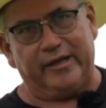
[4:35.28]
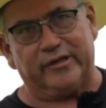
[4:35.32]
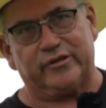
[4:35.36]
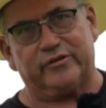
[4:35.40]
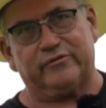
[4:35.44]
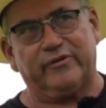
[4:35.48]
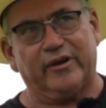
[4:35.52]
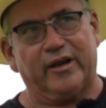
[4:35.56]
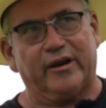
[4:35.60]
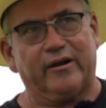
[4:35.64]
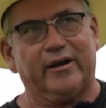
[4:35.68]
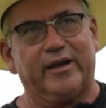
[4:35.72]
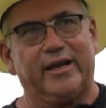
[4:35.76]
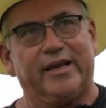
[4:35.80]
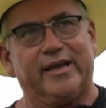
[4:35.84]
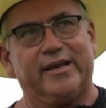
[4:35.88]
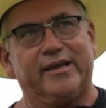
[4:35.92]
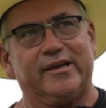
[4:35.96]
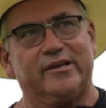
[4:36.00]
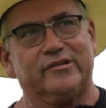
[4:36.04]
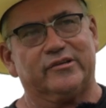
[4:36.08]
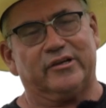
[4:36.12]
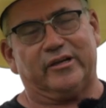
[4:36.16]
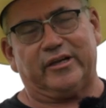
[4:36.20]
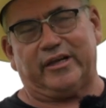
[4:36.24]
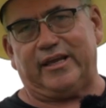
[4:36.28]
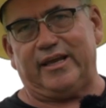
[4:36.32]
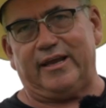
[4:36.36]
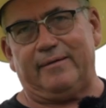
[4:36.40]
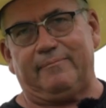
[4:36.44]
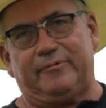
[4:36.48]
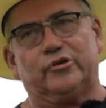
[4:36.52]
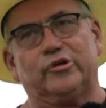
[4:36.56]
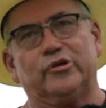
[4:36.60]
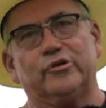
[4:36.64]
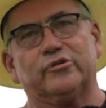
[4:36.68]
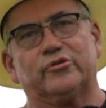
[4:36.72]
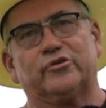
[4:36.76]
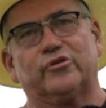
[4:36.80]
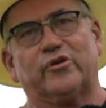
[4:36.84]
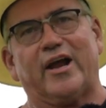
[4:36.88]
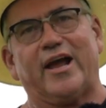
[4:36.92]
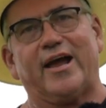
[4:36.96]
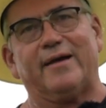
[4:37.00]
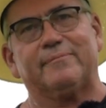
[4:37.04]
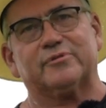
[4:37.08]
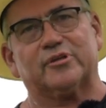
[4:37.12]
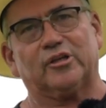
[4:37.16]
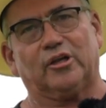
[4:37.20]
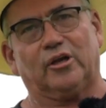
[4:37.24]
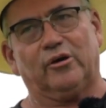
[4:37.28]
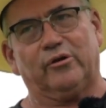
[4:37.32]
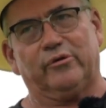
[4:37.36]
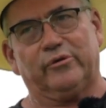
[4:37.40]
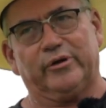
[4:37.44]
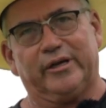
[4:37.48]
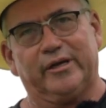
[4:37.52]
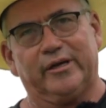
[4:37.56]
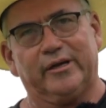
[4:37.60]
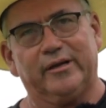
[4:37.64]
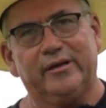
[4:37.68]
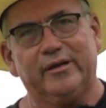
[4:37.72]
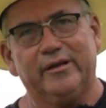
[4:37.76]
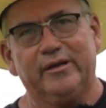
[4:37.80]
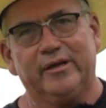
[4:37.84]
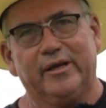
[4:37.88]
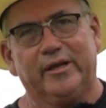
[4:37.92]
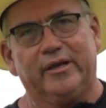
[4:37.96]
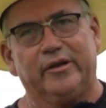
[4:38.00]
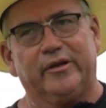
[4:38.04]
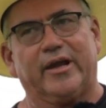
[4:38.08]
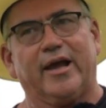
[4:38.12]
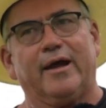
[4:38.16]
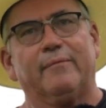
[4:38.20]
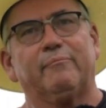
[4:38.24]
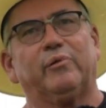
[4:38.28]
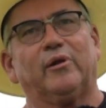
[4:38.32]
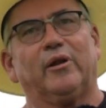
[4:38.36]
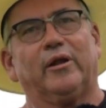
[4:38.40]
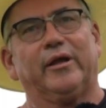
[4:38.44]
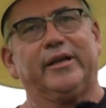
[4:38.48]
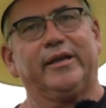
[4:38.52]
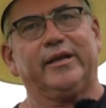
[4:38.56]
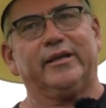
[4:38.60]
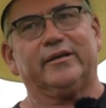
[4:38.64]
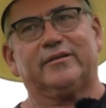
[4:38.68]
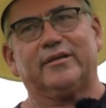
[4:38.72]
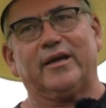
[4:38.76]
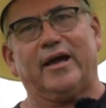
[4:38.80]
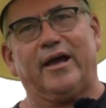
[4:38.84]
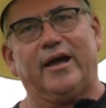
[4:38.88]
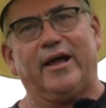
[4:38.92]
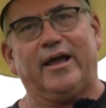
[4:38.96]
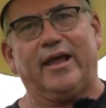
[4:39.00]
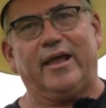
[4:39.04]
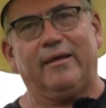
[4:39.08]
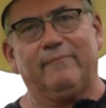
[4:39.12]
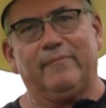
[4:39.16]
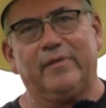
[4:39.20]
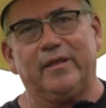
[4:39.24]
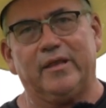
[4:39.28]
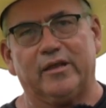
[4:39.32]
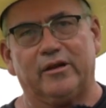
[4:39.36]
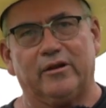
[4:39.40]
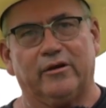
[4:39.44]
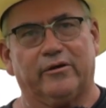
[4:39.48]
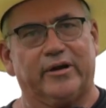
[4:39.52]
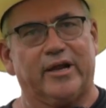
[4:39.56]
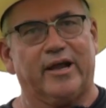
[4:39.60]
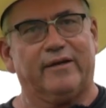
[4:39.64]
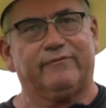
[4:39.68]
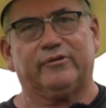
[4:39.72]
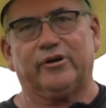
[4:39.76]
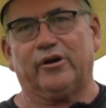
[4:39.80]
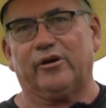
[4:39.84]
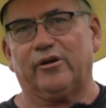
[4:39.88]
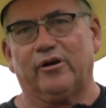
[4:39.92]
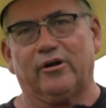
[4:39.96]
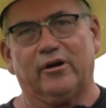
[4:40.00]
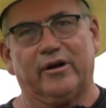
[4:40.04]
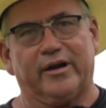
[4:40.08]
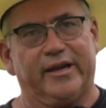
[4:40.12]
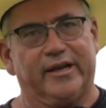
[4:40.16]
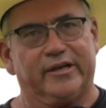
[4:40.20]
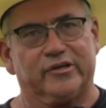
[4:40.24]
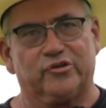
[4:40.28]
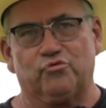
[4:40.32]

It's very easy to keep 2 traps loaded. You got plenty of time. You don't have to hurry.